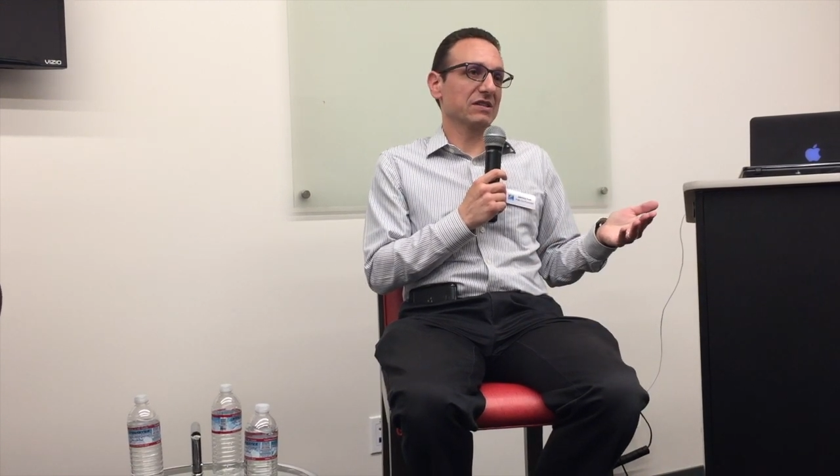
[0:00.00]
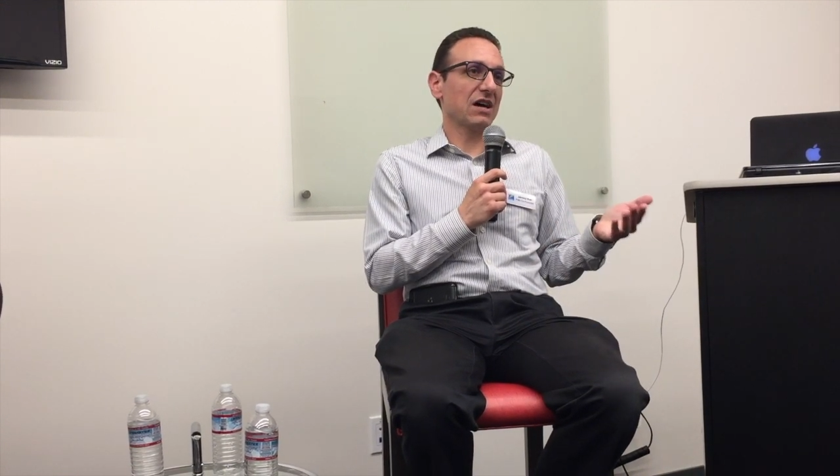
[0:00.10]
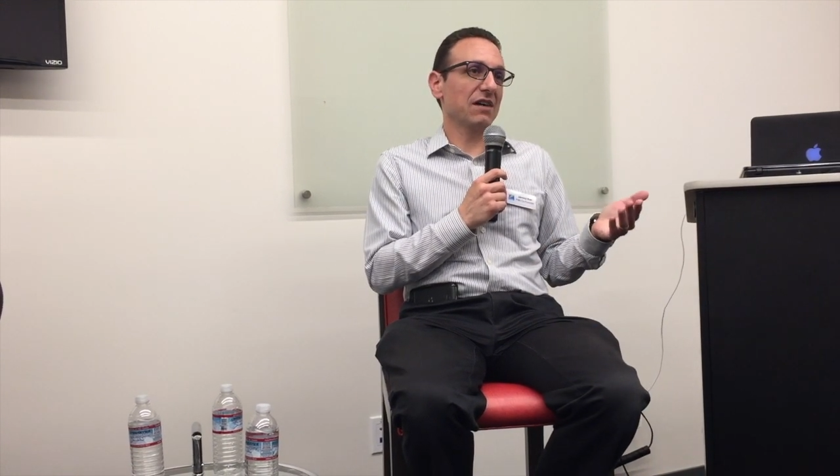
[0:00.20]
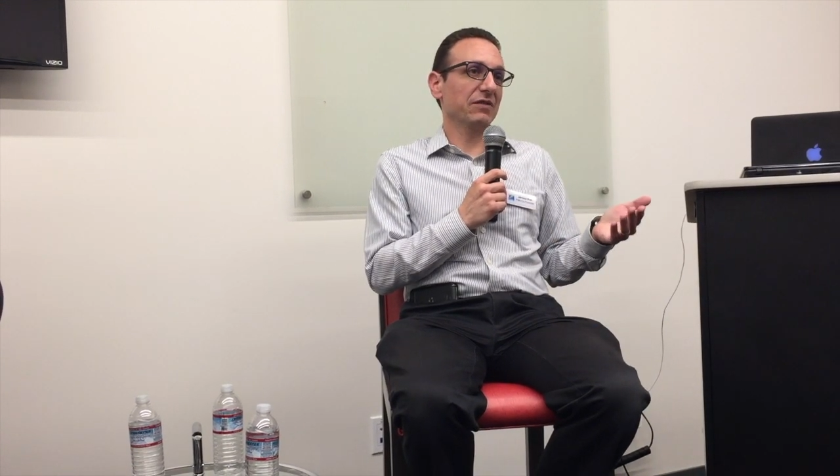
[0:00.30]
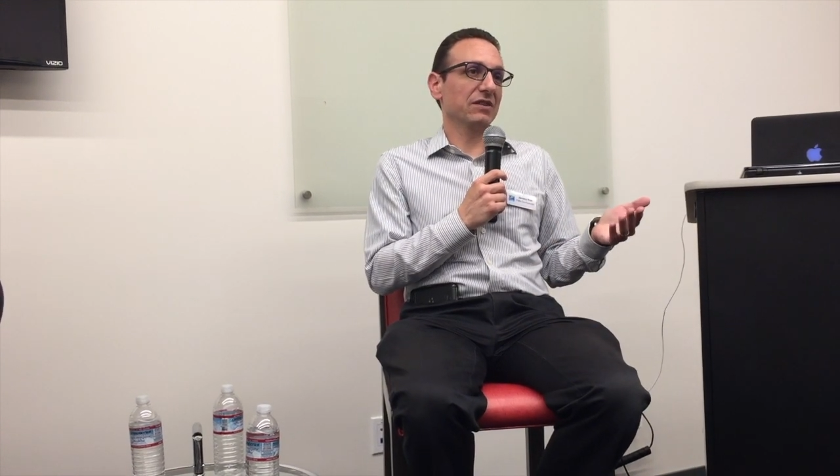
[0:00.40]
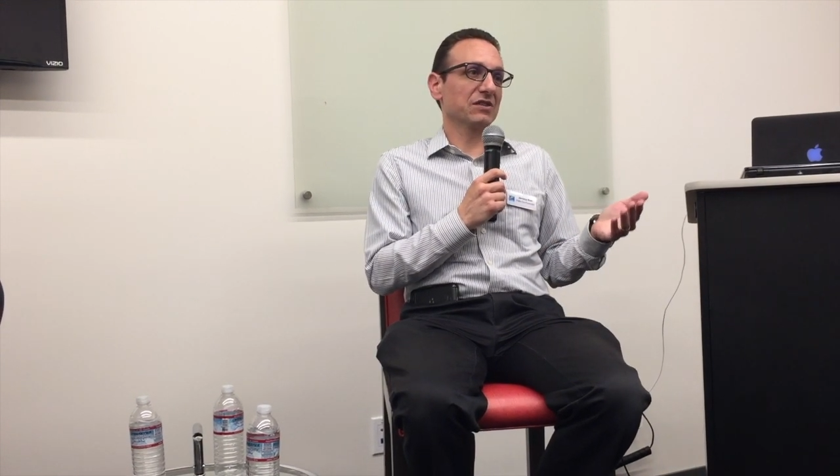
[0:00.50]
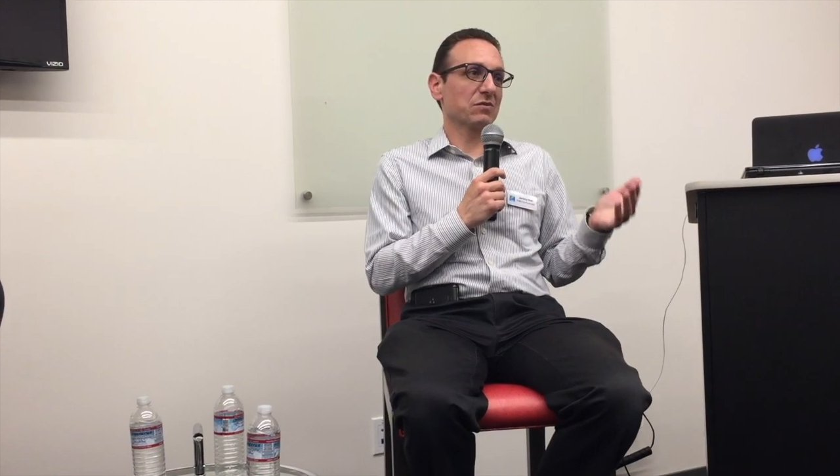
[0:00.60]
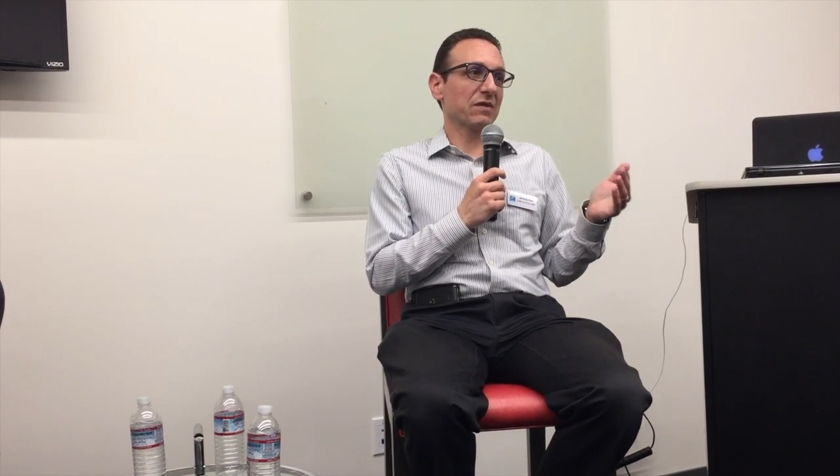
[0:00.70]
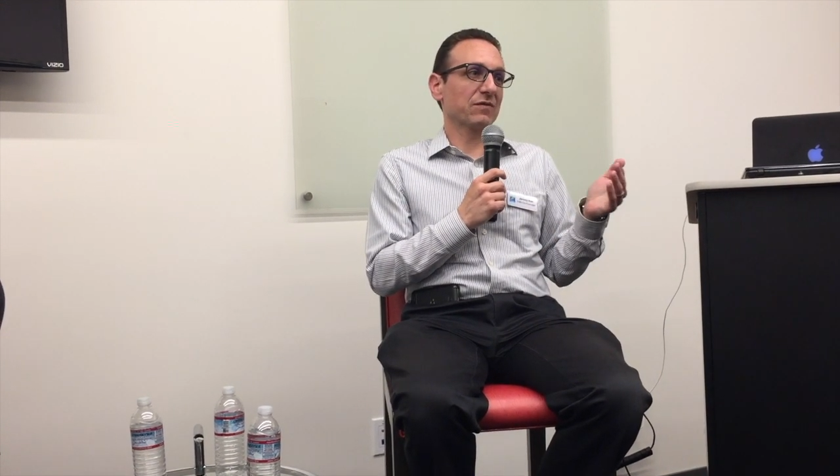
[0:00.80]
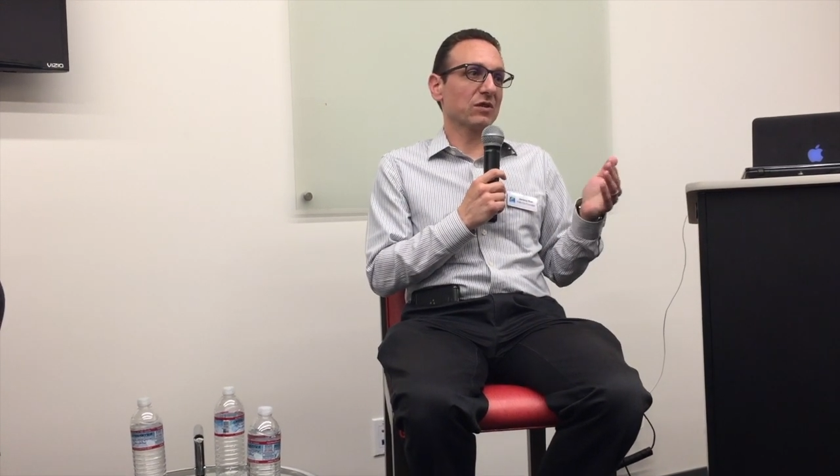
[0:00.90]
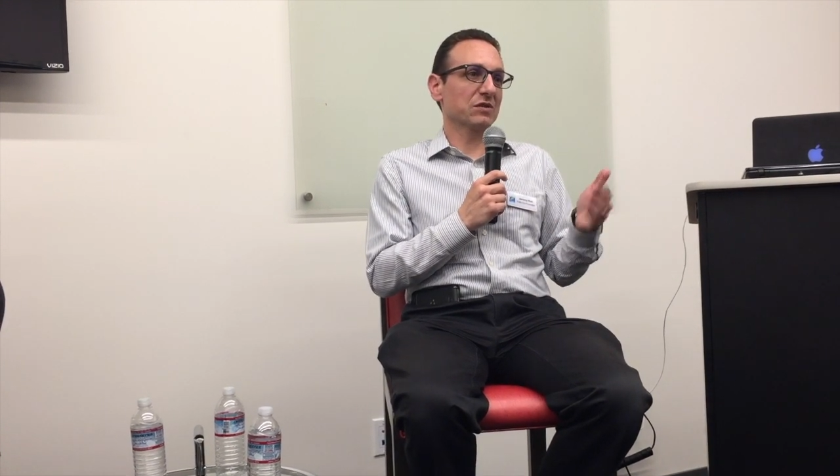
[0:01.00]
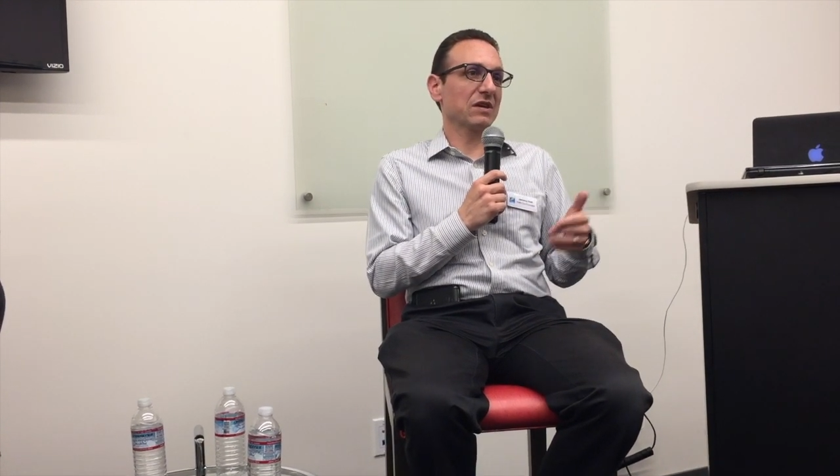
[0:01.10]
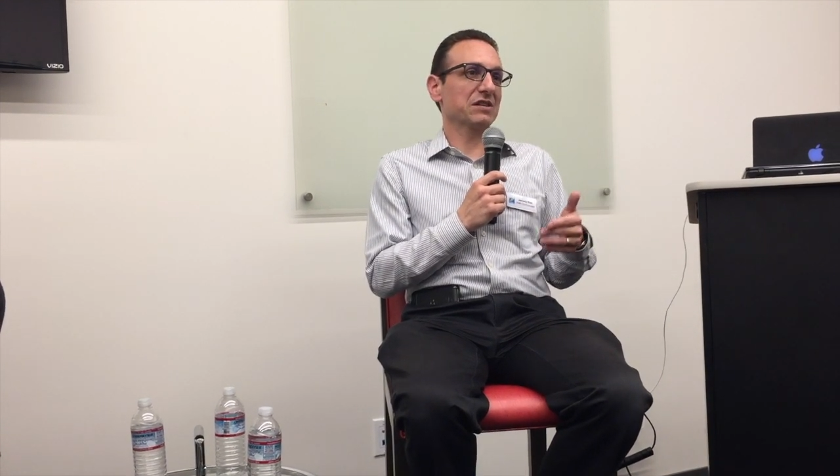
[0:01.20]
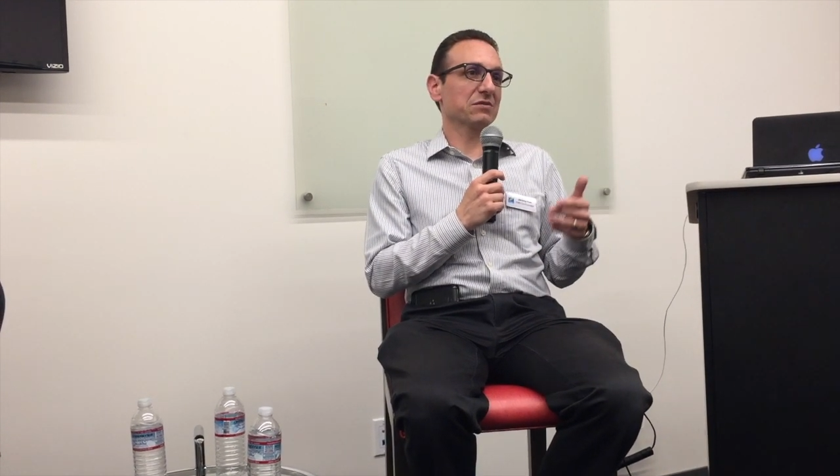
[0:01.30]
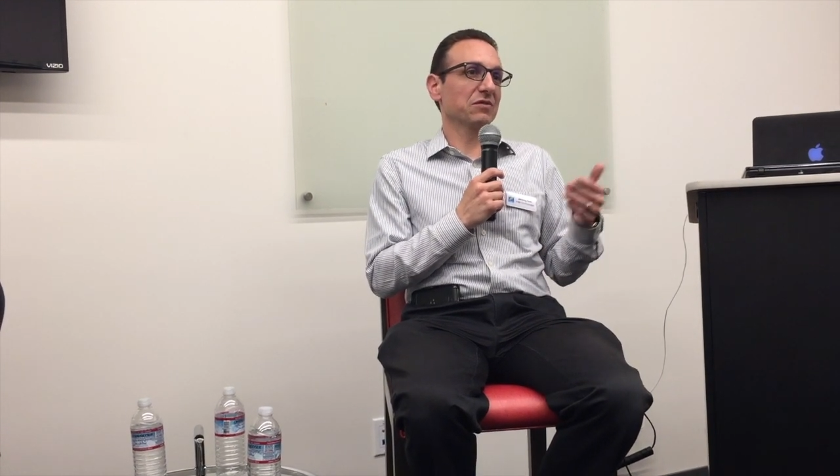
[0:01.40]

is often there's first rights of